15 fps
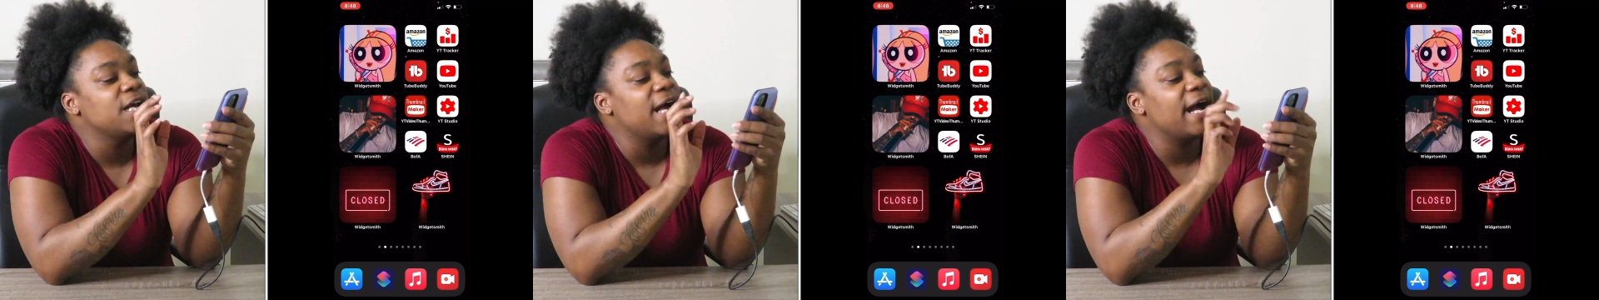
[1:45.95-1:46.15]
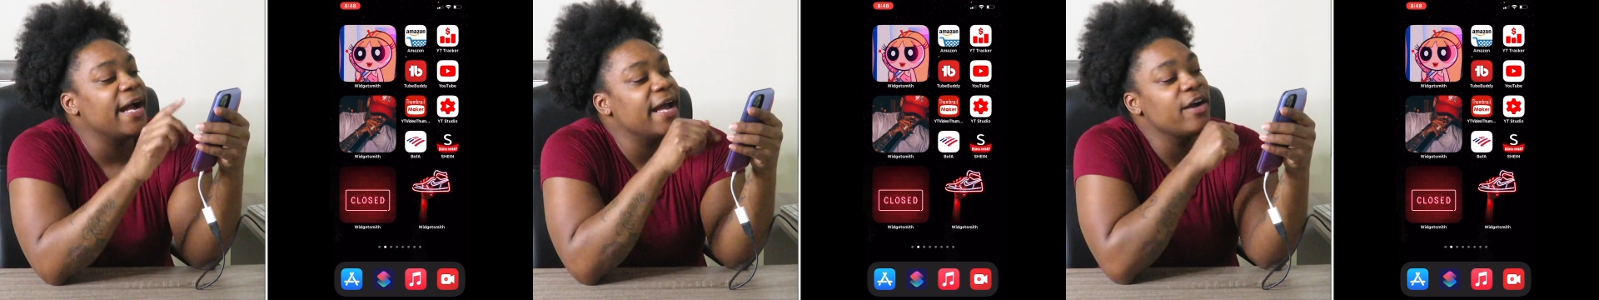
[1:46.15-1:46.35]

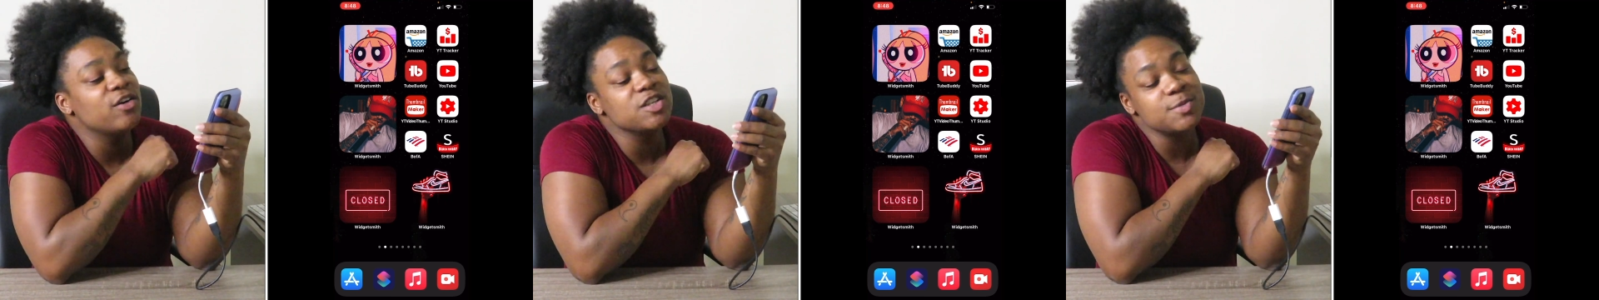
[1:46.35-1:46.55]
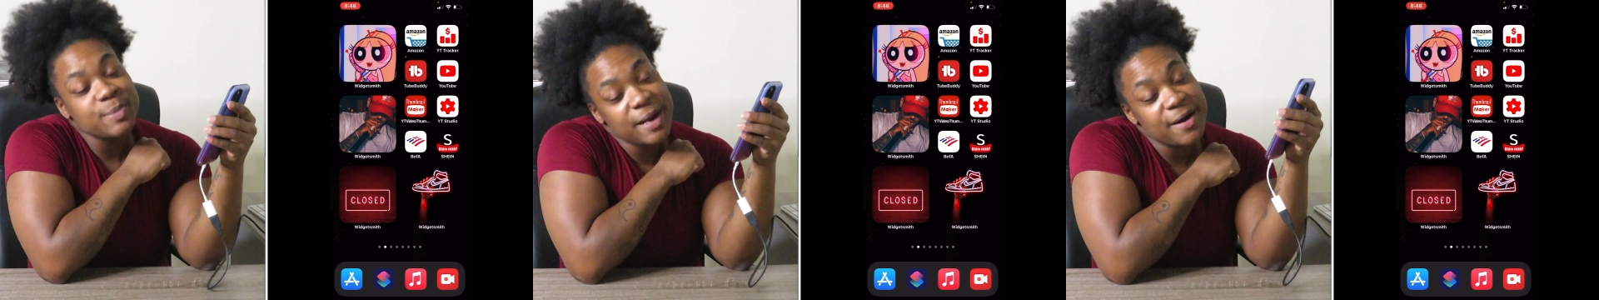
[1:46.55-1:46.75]
I got
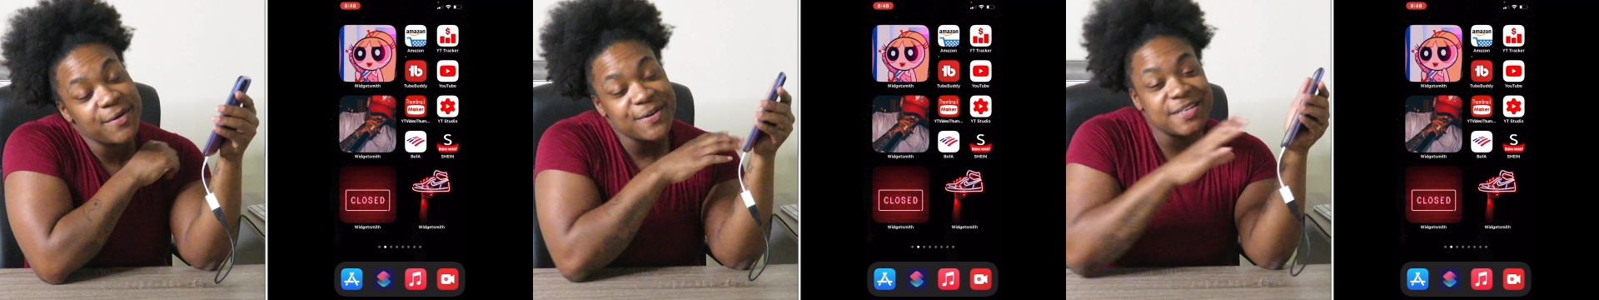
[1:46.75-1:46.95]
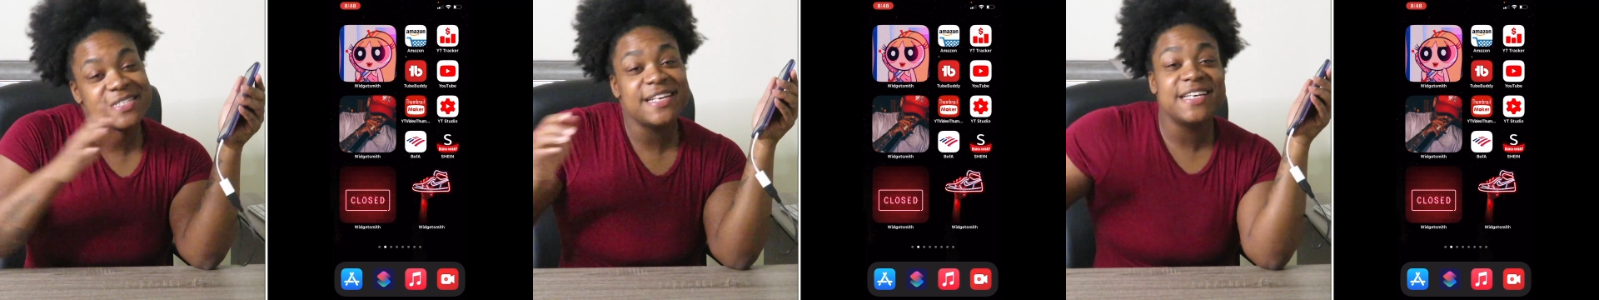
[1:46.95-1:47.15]
Chris
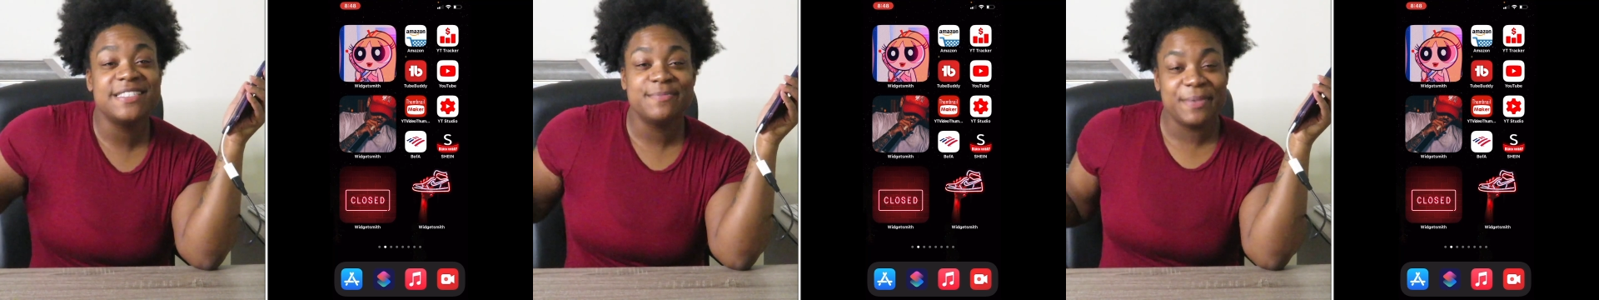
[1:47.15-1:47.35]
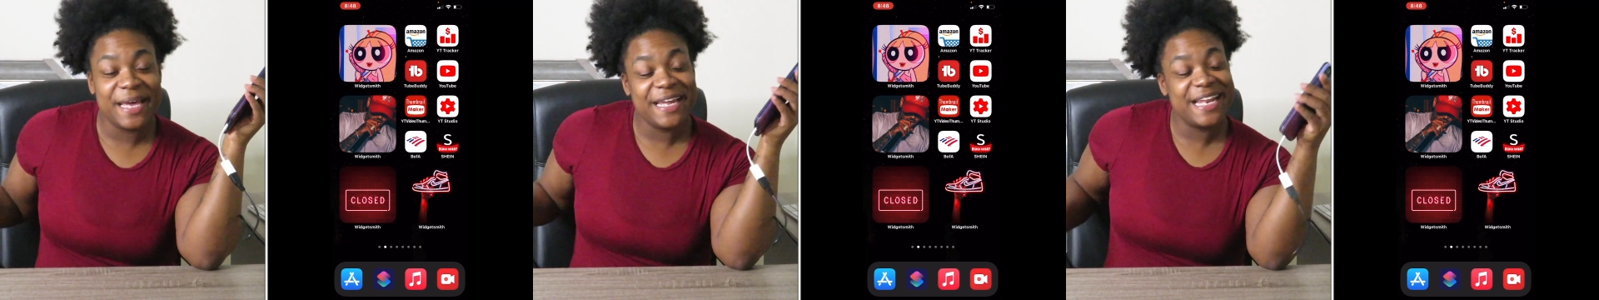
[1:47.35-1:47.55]
Brown, cause that's
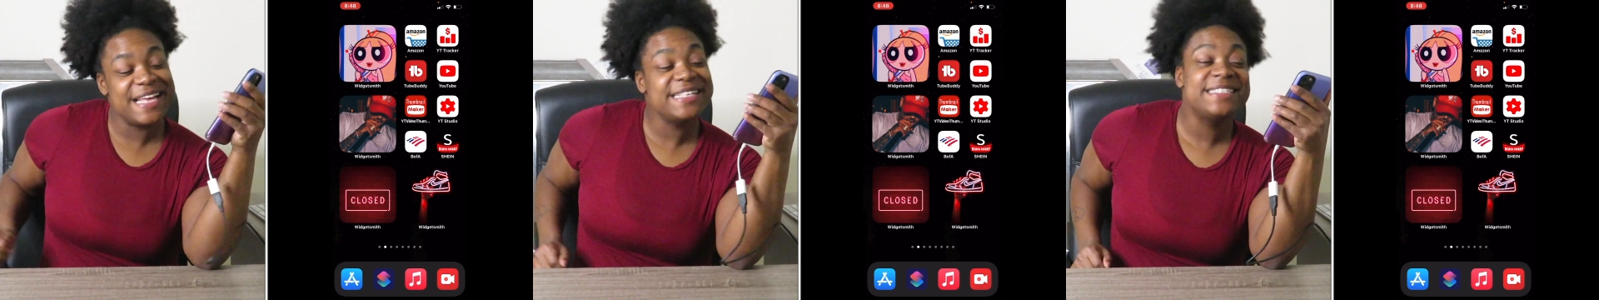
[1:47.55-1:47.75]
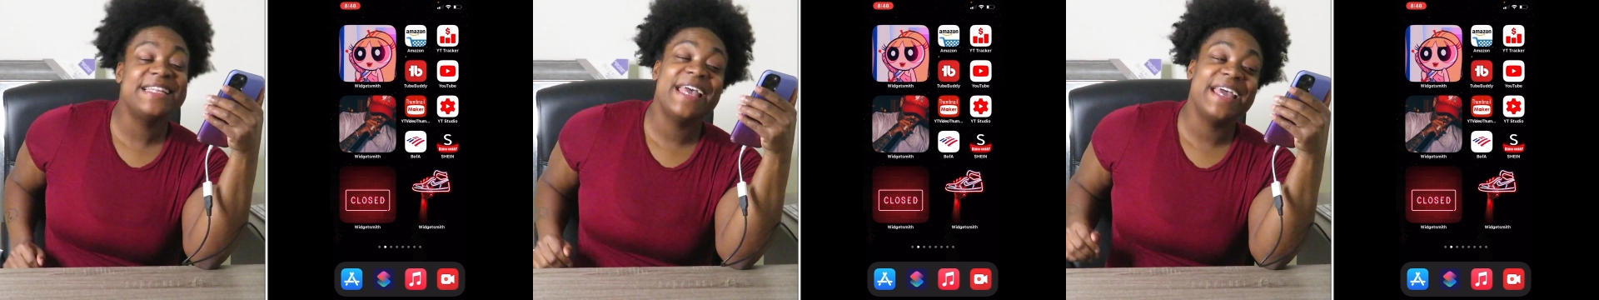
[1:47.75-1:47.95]
Bae,
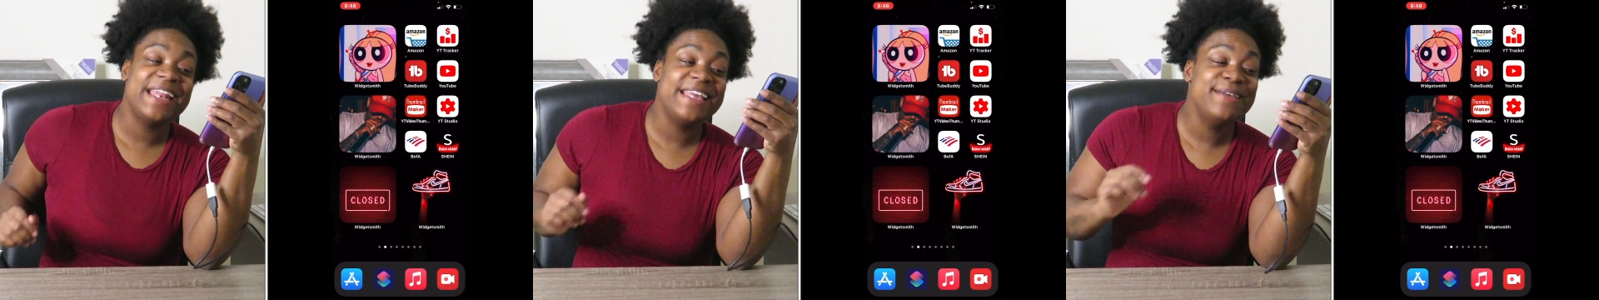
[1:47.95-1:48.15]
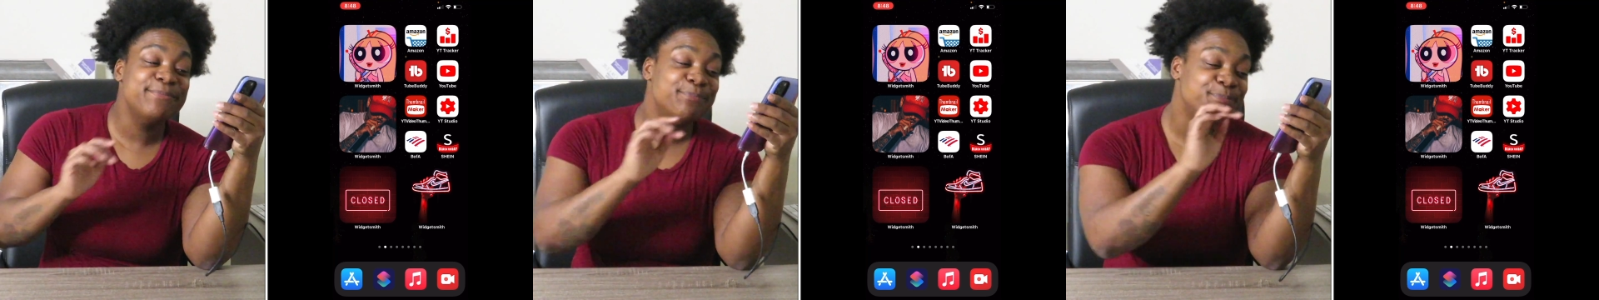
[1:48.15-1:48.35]
that's
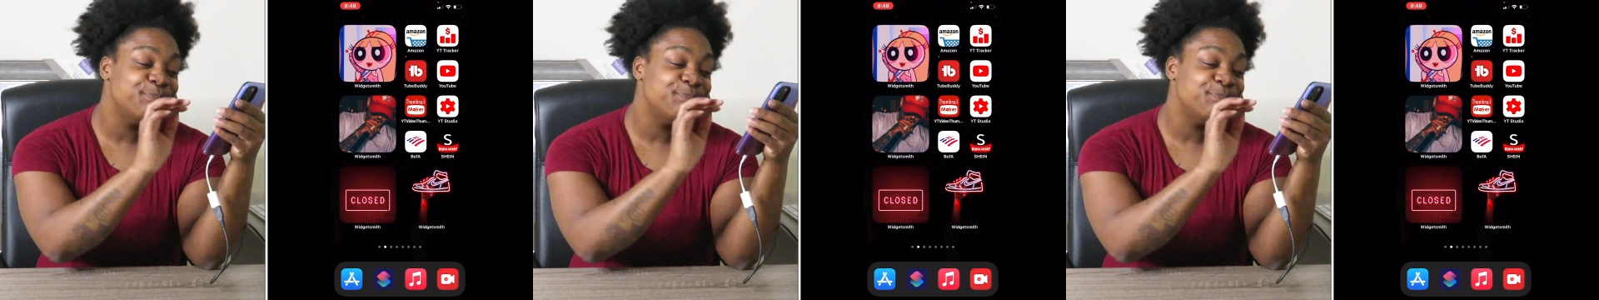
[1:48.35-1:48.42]
daddy.